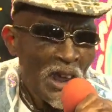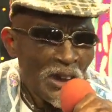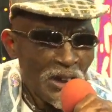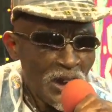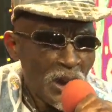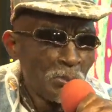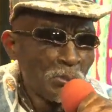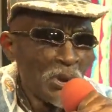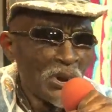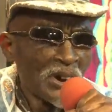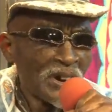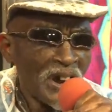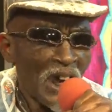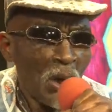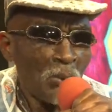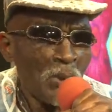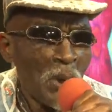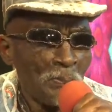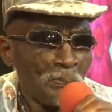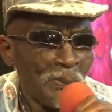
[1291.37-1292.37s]
The murder
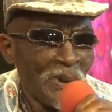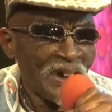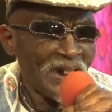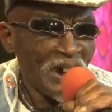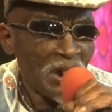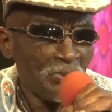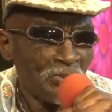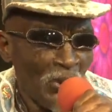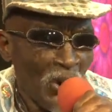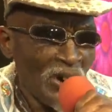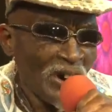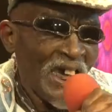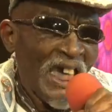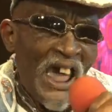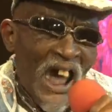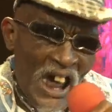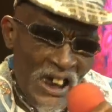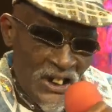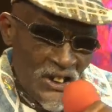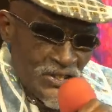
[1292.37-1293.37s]
weapon they found
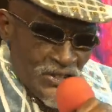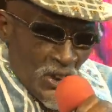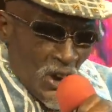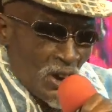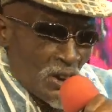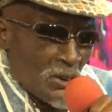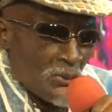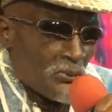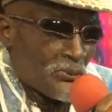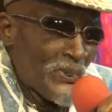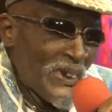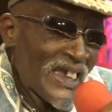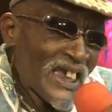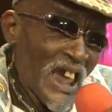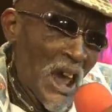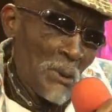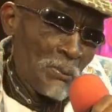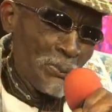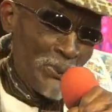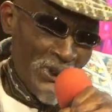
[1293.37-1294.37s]
and the son
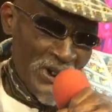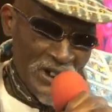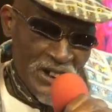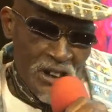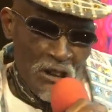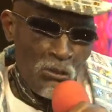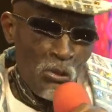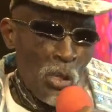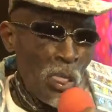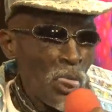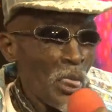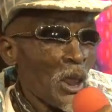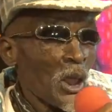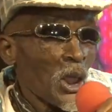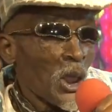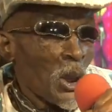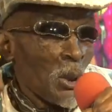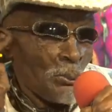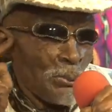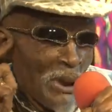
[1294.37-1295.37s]
fingerprint.
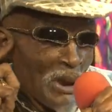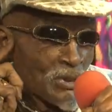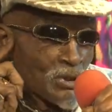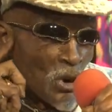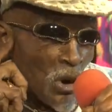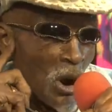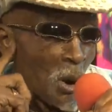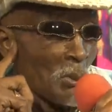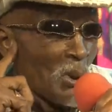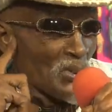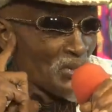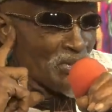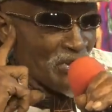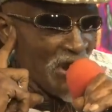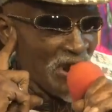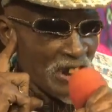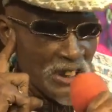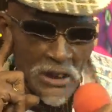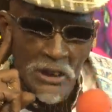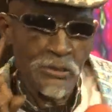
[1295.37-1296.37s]
Parents really must
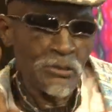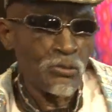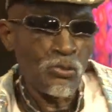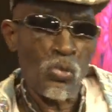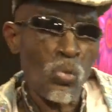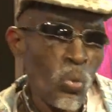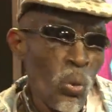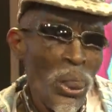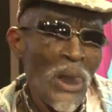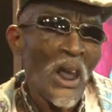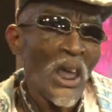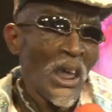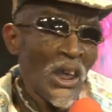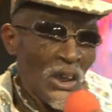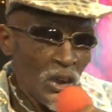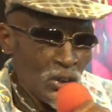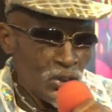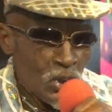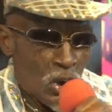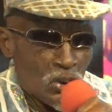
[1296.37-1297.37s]
think
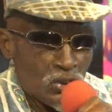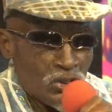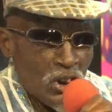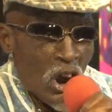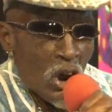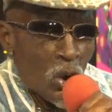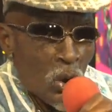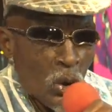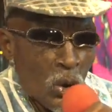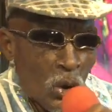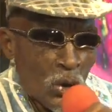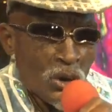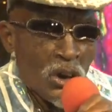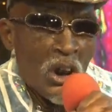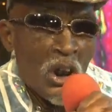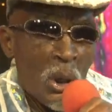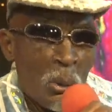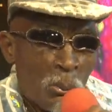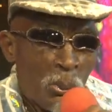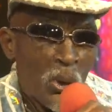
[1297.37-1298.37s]
he's such a
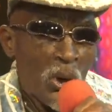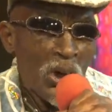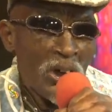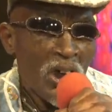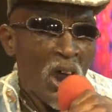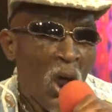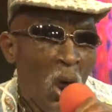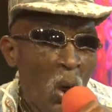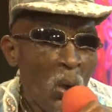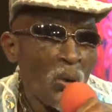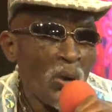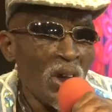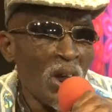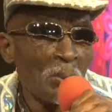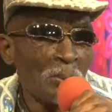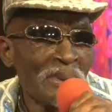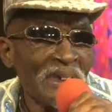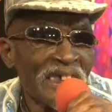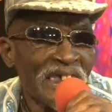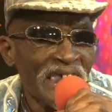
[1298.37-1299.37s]
good boy. How
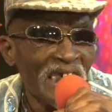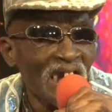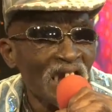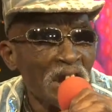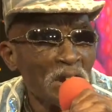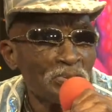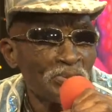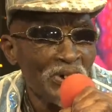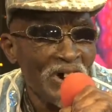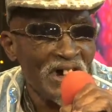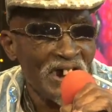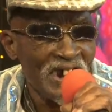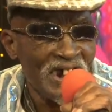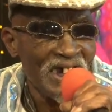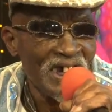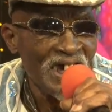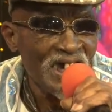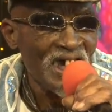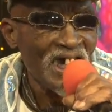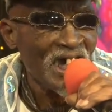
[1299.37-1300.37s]
come he kill his
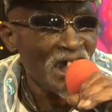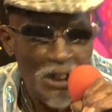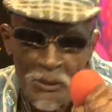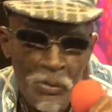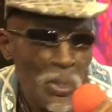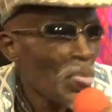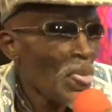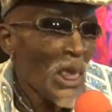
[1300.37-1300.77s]
father?